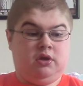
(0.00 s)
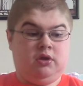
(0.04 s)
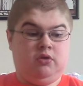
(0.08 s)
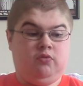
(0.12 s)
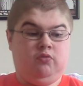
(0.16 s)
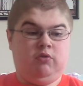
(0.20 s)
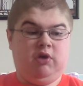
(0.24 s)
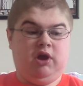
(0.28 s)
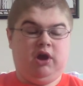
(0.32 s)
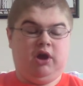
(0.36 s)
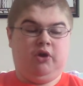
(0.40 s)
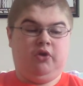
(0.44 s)

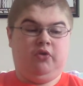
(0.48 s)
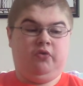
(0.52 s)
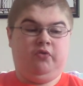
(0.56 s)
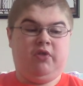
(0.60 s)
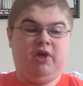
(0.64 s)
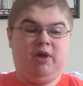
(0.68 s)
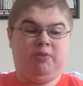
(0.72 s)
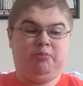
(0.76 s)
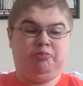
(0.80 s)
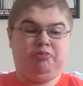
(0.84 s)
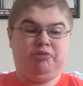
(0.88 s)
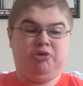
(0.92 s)

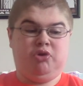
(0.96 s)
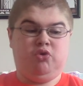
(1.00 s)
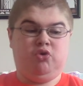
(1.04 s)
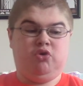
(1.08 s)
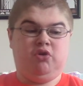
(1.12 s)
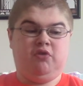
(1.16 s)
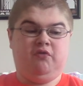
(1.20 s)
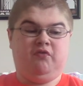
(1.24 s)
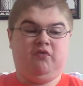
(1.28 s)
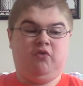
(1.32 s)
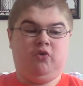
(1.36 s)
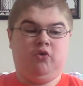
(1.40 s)
That
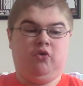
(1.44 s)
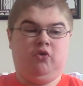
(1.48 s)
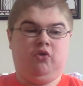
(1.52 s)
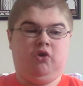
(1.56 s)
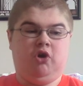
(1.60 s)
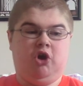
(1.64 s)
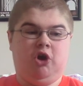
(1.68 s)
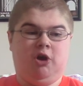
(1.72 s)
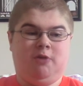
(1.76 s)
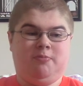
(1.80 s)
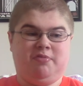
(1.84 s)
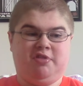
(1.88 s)
beautiful
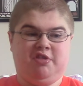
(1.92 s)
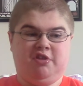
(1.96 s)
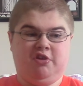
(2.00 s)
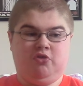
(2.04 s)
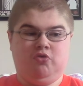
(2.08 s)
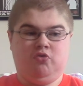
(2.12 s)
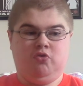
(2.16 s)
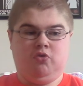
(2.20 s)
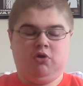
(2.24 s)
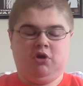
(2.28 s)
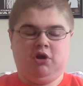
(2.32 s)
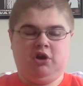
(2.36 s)

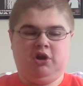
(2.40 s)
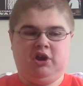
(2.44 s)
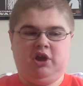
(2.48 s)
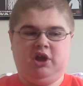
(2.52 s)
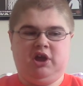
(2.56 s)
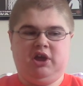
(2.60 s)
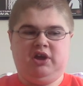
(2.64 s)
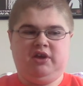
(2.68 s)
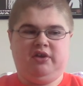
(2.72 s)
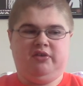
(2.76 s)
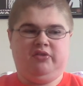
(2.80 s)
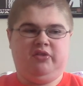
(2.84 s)
harpsichord,
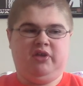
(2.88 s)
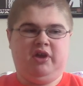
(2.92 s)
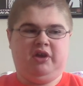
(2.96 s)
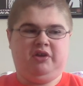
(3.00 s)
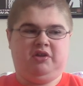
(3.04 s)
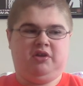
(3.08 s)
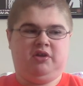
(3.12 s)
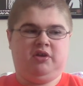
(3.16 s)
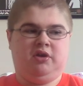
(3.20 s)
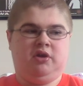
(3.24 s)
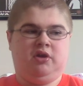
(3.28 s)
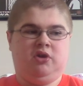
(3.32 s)

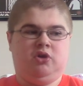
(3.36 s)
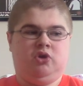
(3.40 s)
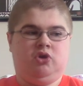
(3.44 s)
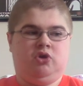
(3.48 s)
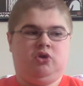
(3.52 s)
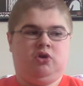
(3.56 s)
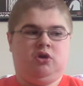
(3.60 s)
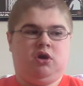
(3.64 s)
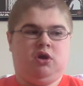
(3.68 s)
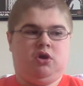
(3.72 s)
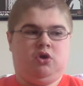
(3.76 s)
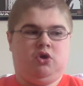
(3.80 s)
that
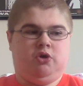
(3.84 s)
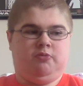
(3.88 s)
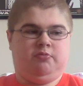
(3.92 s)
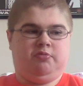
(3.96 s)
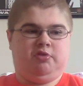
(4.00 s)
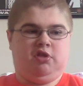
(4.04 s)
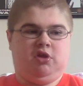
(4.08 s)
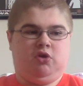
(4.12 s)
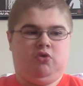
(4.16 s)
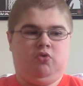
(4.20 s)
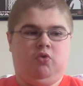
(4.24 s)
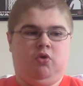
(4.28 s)

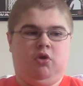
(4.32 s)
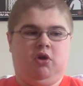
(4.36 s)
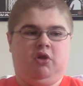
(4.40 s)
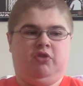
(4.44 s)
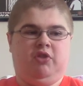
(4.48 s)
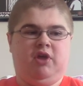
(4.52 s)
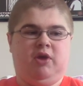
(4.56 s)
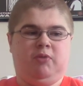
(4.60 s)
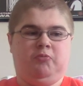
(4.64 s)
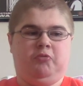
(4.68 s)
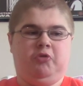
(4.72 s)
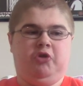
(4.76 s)

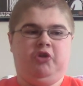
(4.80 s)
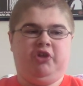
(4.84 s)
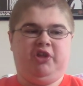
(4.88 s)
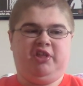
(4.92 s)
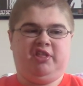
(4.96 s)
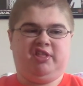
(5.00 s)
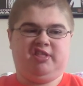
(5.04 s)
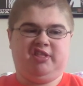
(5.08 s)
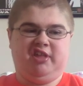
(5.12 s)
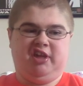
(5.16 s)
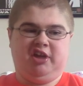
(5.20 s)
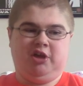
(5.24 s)
really
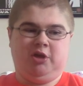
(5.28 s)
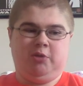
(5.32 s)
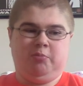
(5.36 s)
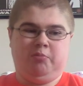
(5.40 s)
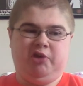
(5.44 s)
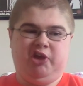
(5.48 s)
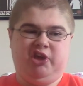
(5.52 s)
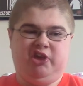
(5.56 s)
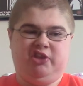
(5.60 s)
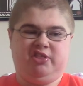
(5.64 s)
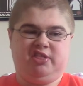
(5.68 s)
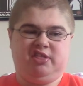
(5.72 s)

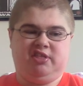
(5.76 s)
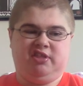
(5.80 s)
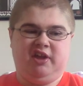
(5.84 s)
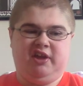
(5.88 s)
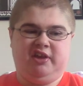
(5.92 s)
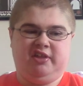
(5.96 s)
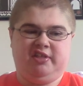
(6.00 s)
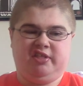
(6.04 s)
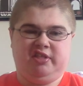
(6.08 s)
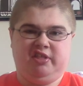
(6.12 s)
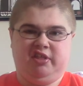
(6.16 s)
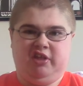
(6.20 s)
syncopates
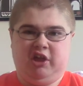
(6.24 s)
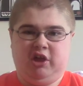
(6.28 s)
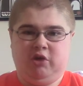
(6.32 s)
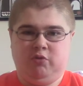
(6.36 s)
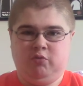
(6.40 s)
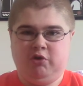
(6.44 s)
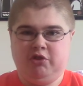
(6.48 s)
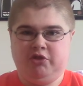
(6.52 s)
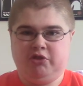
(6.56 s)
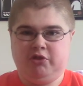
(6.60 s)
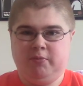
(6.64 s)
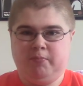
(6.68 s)
nicely
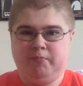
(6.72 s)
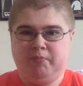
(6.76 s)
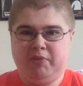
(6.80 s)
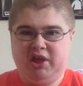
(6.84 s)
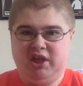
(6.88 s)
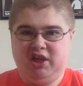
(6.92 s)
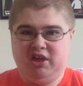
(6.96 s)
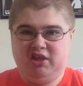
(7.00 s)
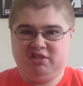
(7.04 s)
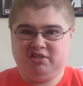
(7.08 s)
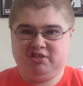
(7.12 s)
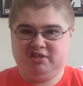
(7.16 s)
with the
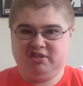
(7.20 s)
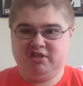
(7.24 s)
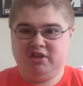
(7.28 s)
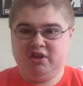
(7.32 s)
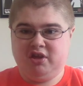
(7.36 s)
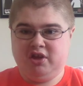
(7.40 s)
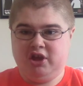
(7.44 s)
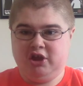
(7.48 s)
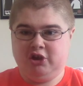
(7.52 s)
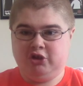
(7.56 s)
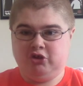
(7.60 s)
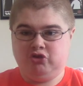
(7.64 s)
bass
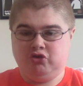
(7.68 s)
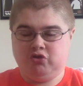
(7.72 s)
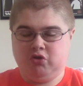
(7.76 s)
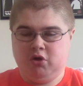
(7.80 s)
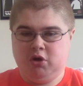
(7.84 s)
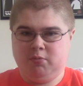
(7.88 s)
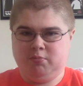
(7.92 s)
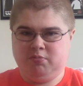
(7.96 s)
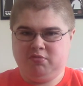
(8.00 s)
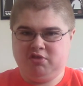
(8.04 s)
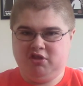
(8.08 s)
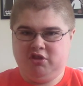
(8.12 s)
and
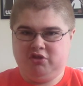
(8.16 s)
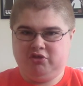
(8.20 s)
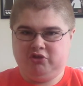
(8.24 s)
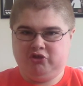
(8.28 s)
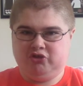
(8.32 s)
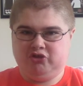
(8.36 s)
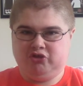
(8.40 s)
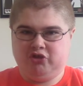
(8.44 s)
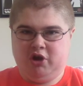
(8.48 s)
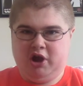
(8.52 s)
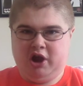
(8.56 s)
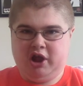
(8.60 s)
drums on the
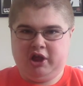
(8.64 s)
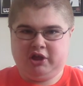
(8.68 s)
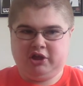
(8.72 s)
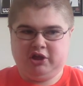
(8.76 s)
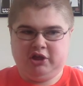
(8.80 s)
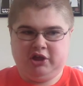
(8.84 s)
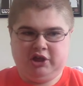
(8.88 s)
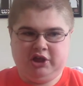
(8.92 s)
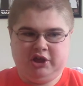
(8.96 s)
track.